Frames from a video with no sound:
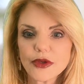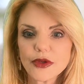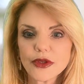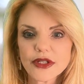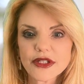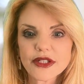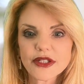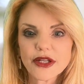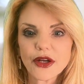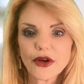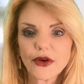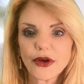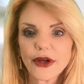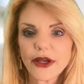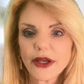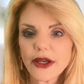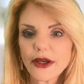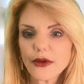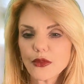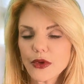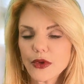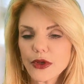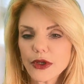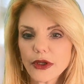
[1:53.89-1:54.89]
in this area,
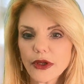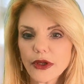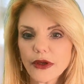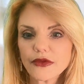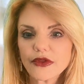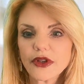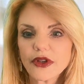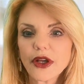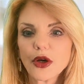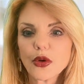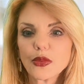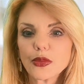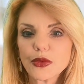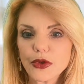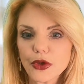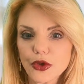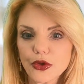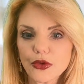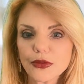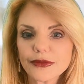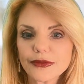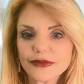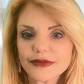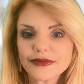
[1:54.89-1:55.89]
and we'd love to help
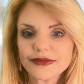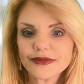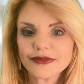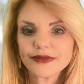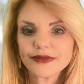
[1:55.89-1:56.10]
you.